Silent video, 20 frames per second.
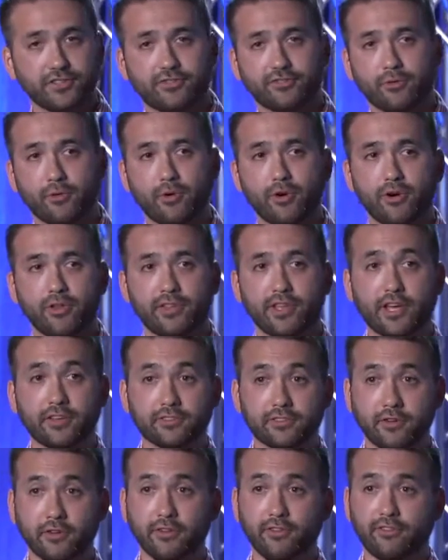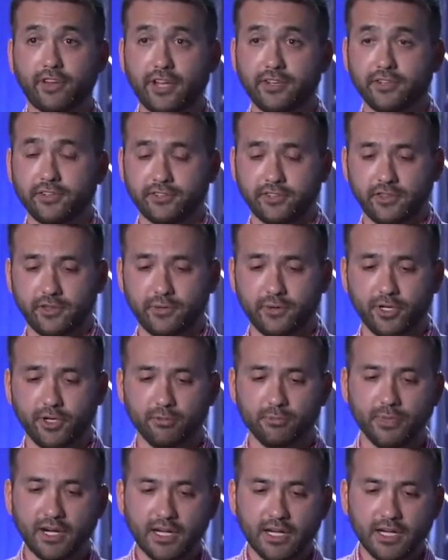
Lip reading: for the external vendors in the room.